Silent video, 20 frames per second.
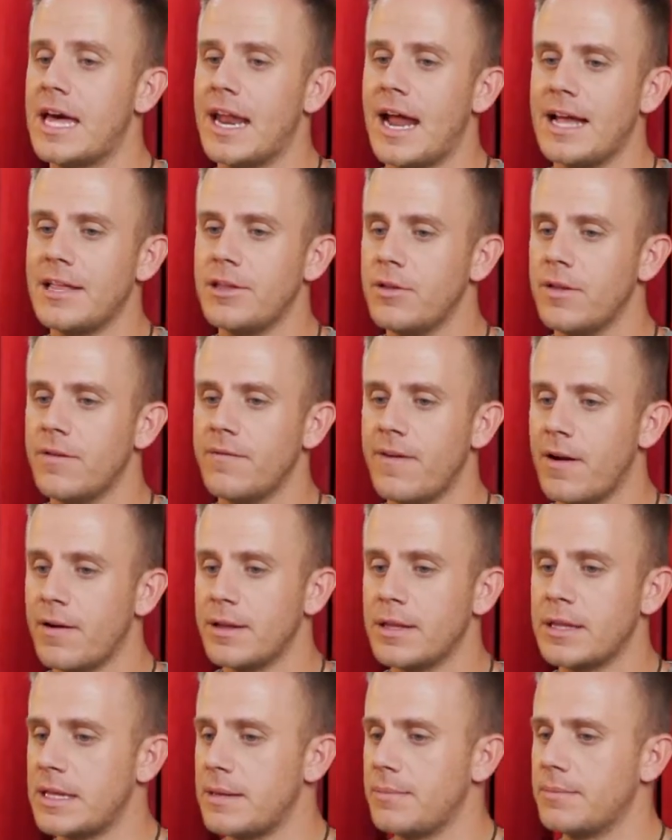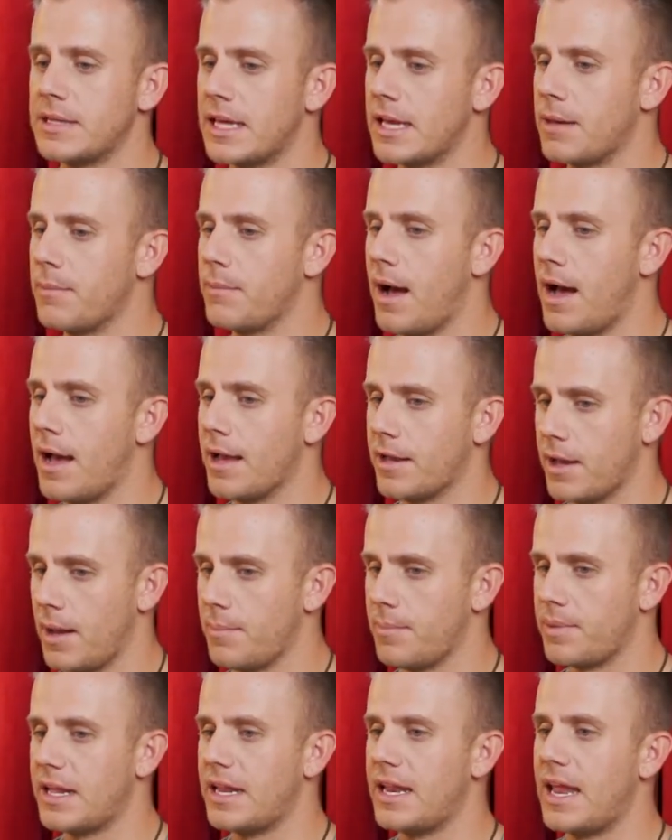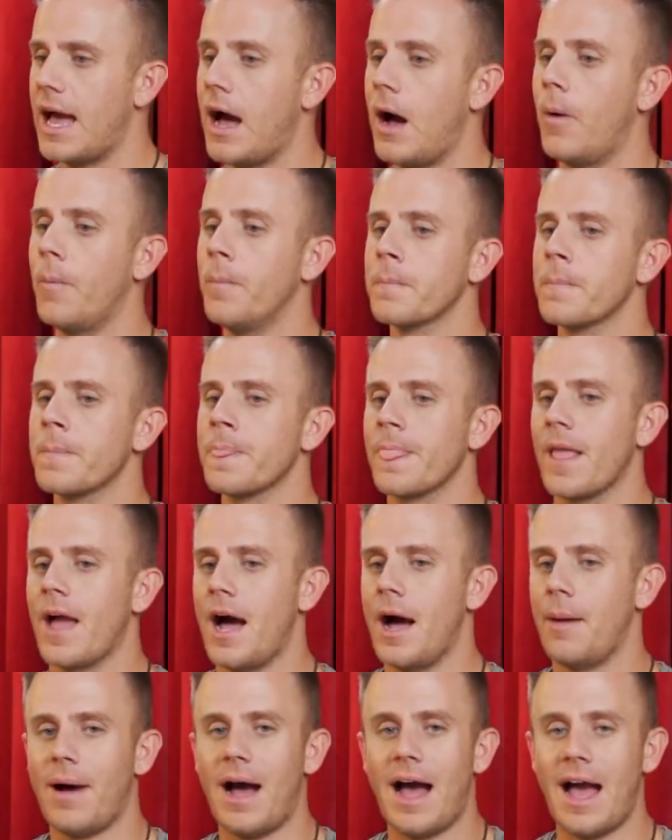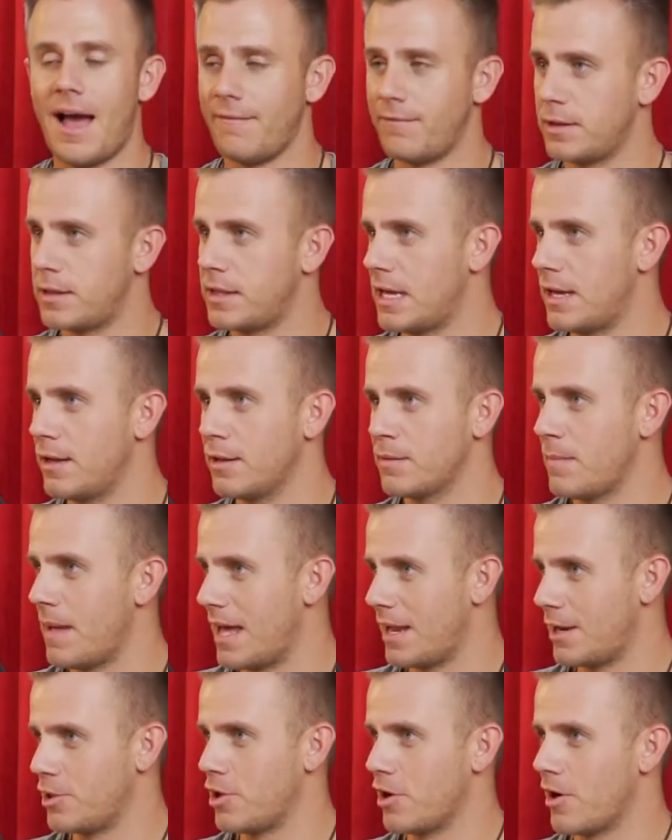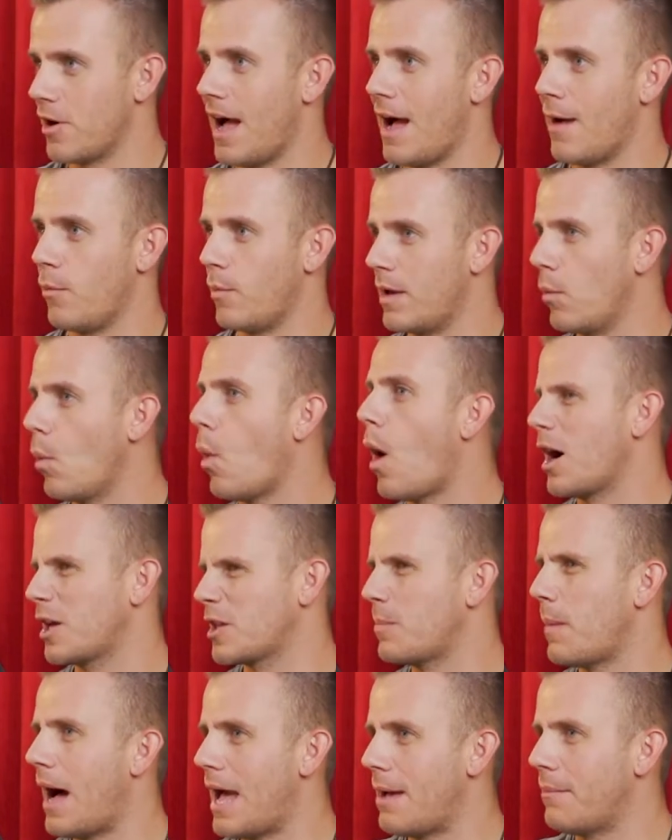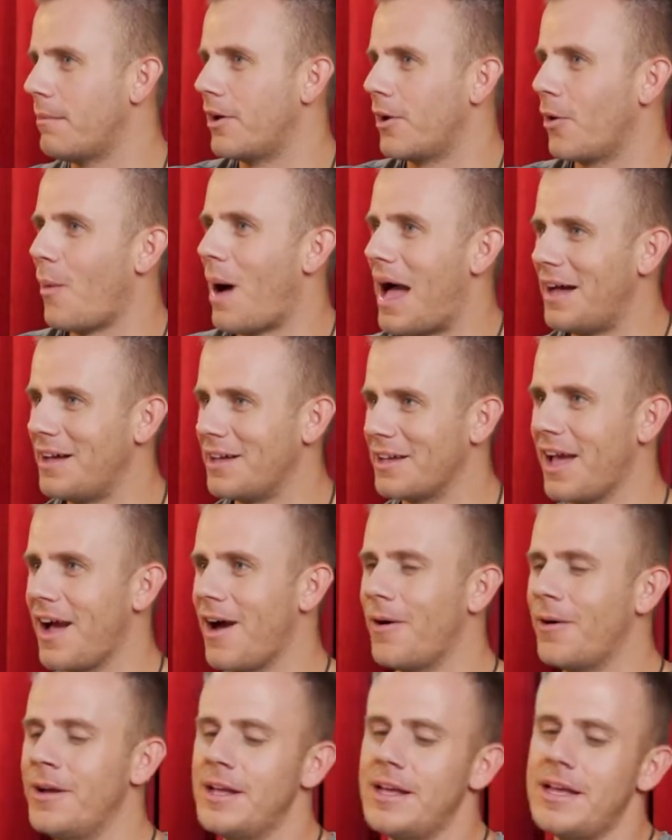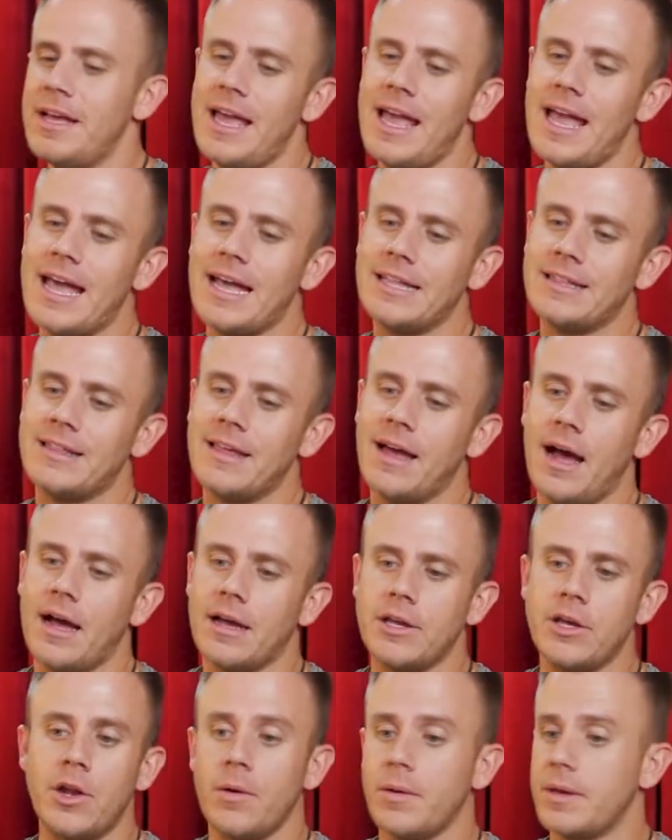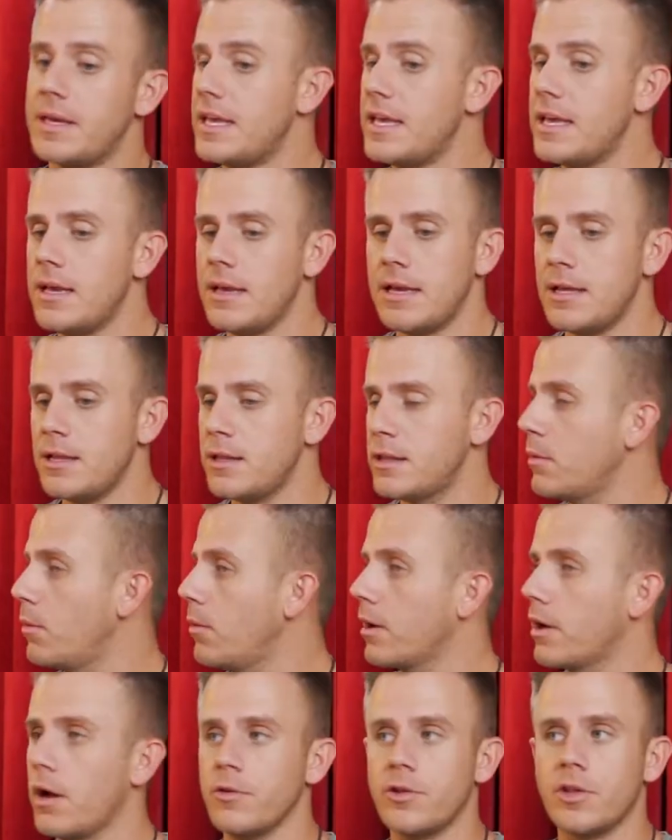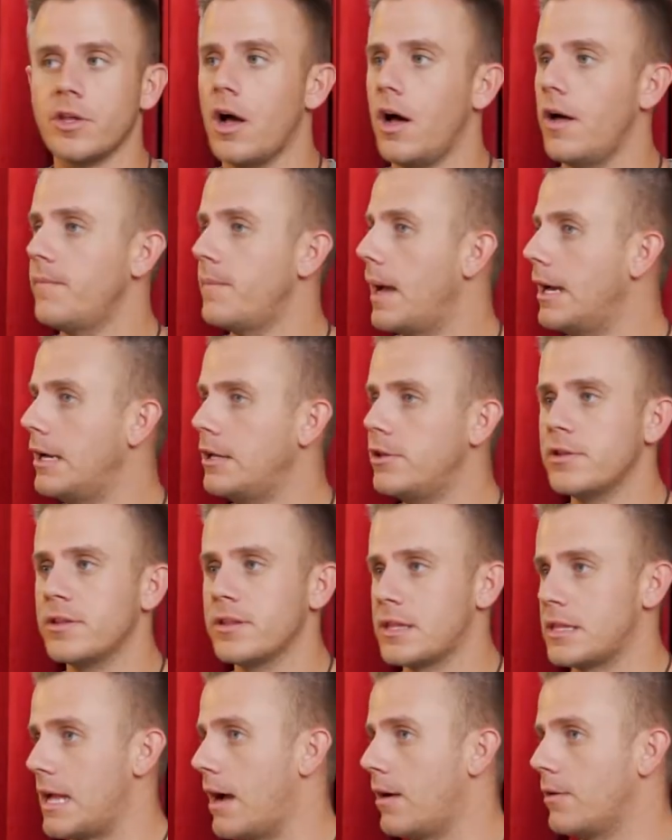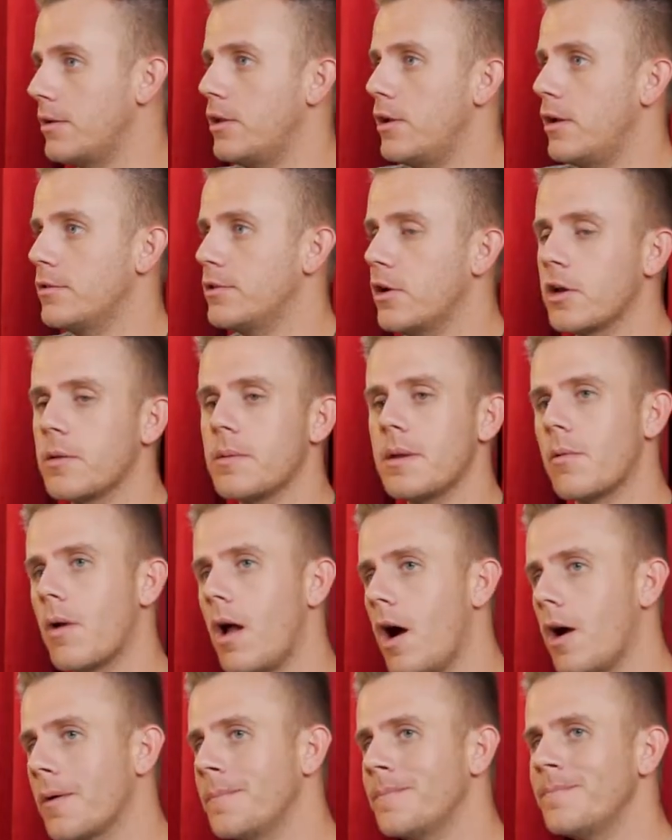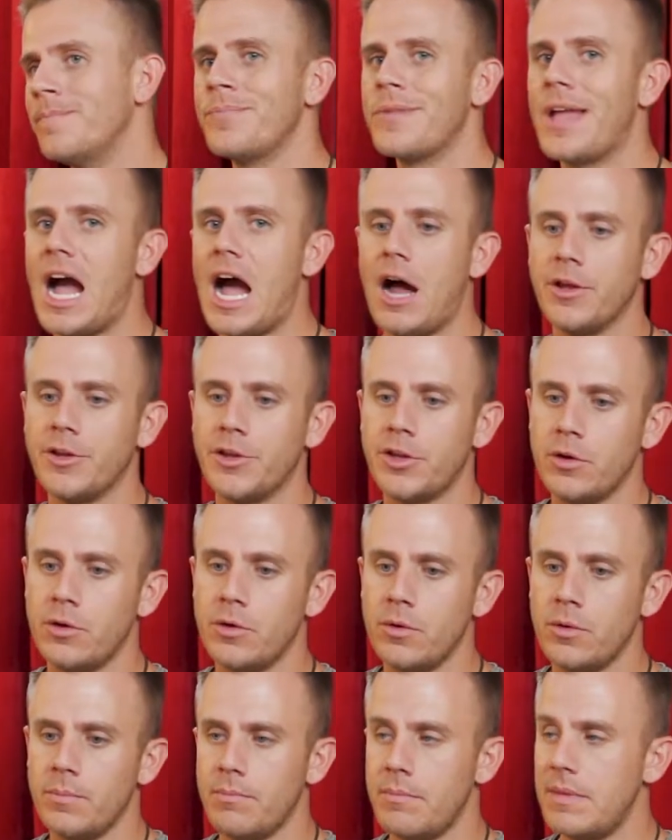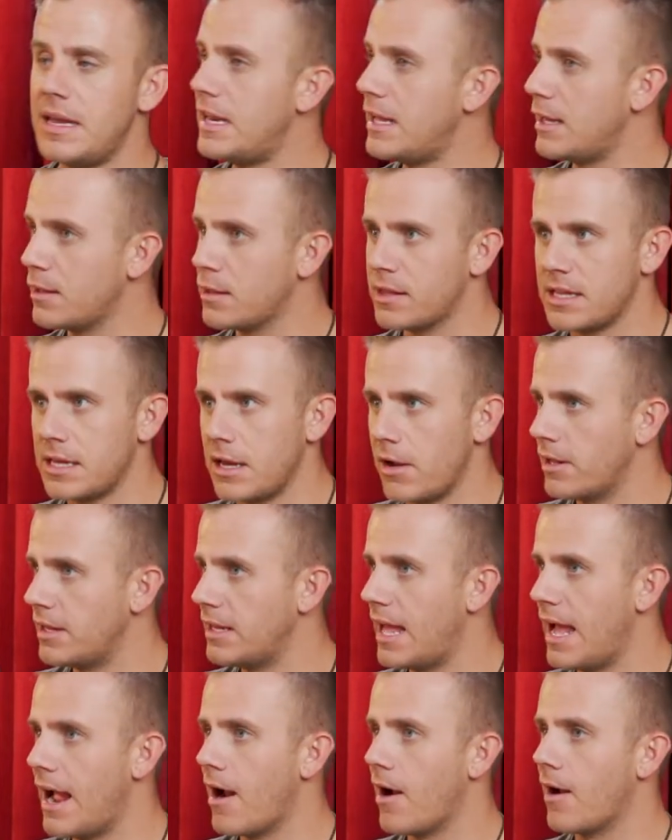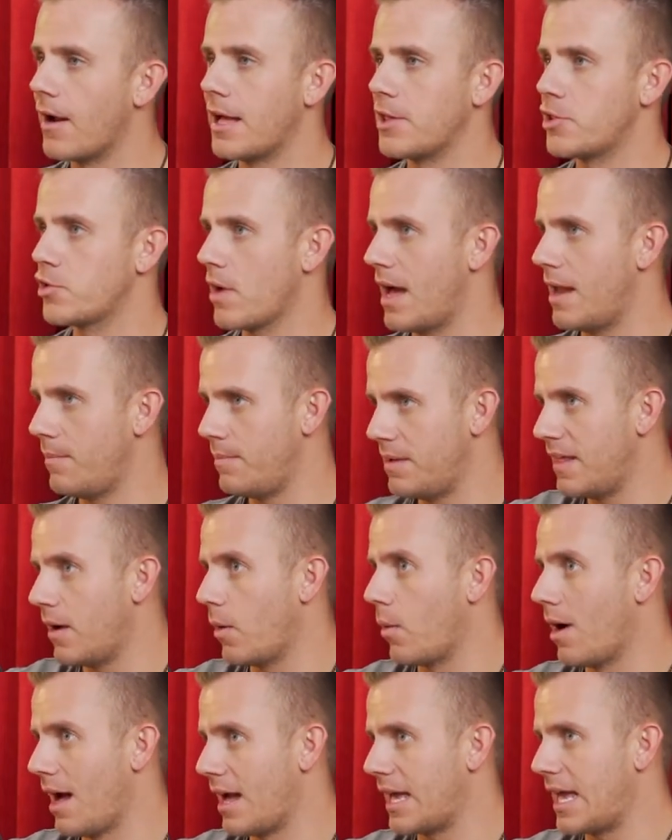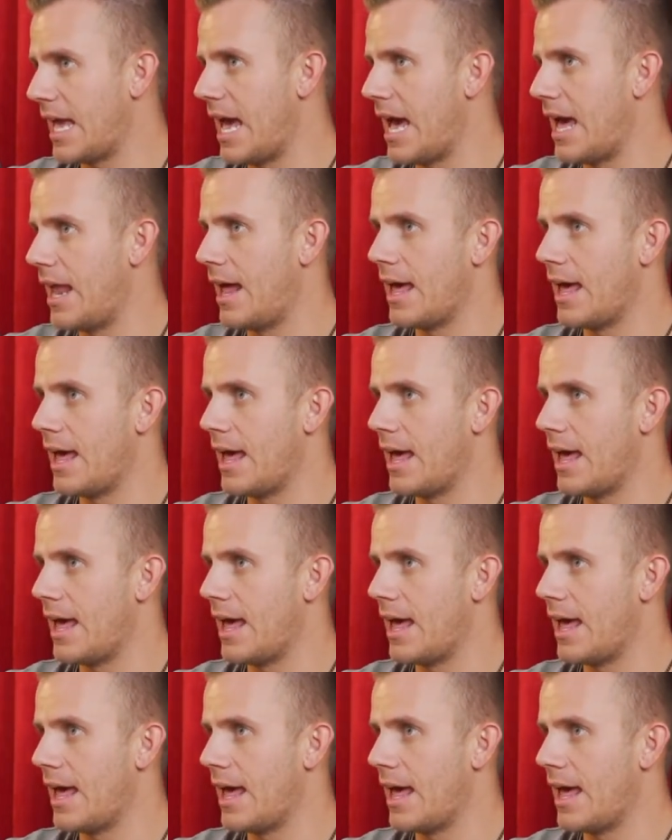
I do the very same thing in my company now. I have a sales manager. We walked by him a little while ago. And, you know, he's the one coaching all my agents now. You know, don't get me wrong. I'll do meetings here and there, and I try to be there where I can.